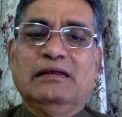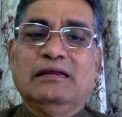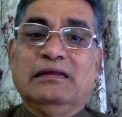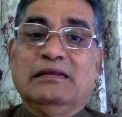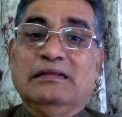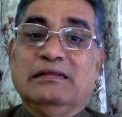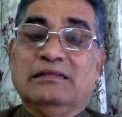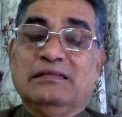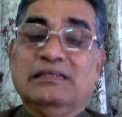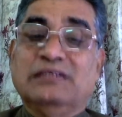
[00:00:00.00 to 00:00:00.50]

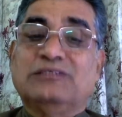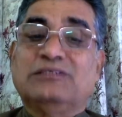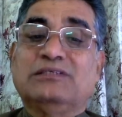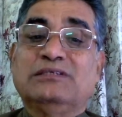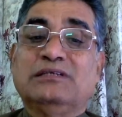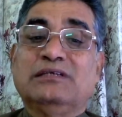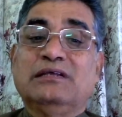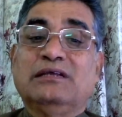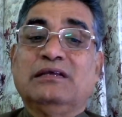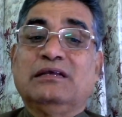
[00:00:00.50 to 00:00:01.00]

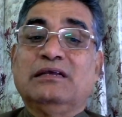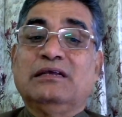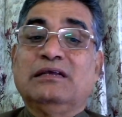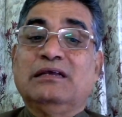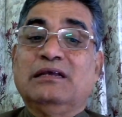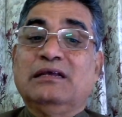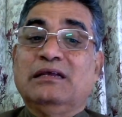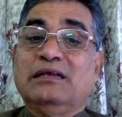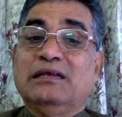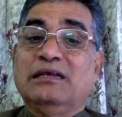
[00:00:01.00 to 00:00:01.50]
This
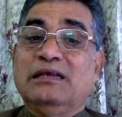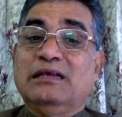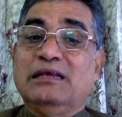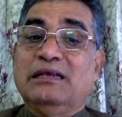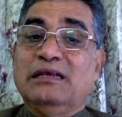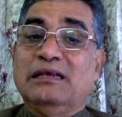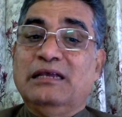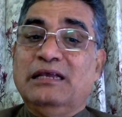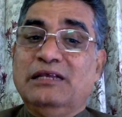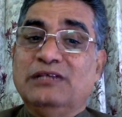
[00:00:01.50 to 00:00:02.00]

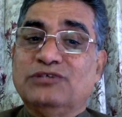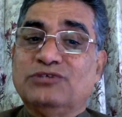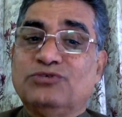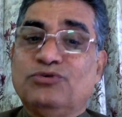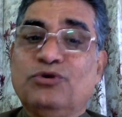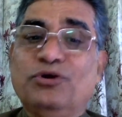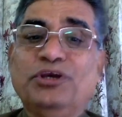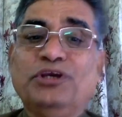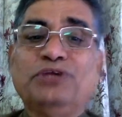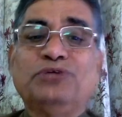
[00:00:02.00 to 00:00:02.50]
is
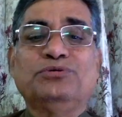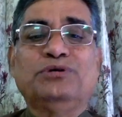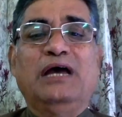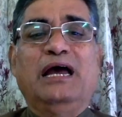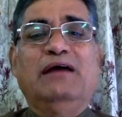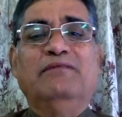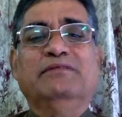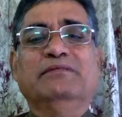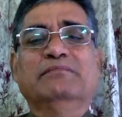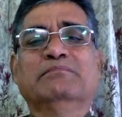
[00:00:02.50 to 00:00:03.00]
going to
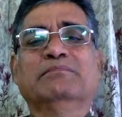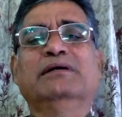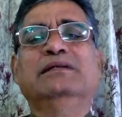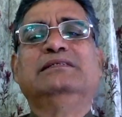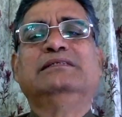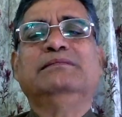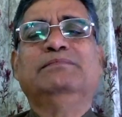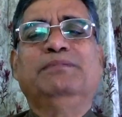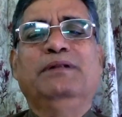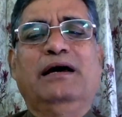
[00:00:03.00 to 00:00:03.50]
have a
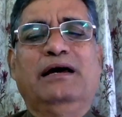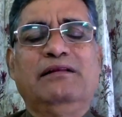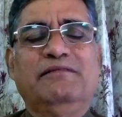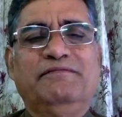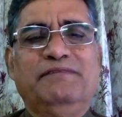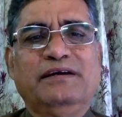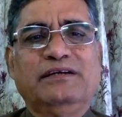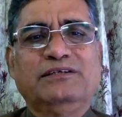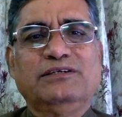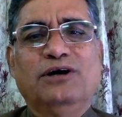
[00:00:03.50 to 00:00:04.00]
multiplier
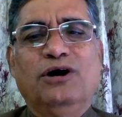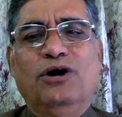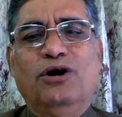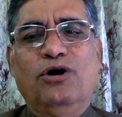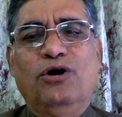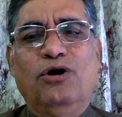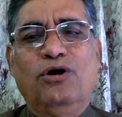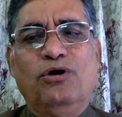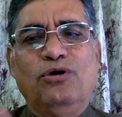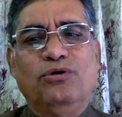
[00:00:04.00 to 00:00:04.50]
effect
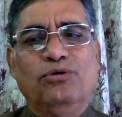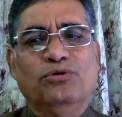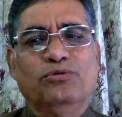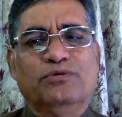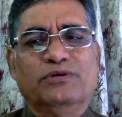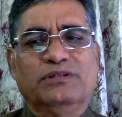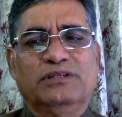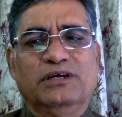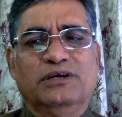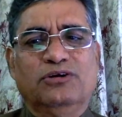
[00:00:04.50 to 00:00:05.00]
all over
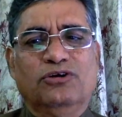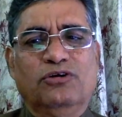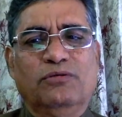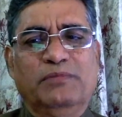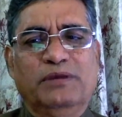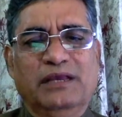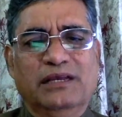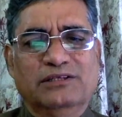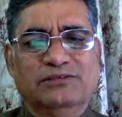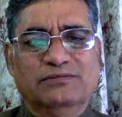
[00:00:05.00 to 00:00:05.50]
the
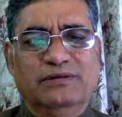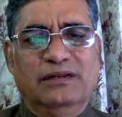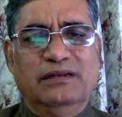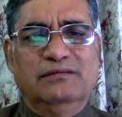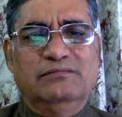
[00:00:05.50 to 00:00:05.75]
economy as well.